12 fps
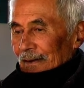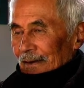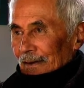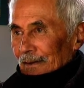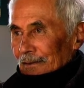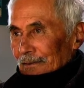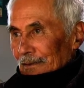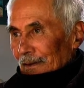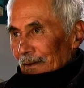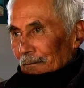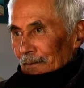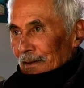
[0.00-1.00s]
and
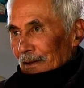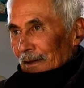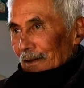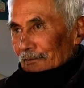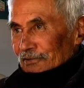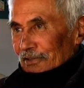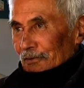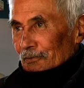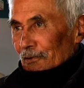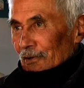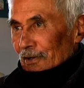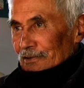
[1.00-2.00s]

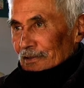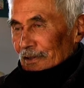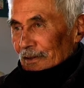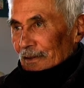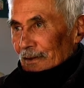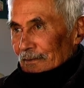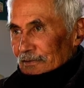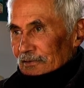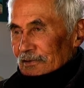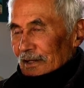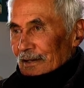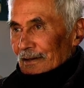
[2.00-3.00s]
centralise the
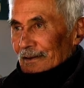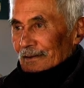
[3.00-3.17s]
stick,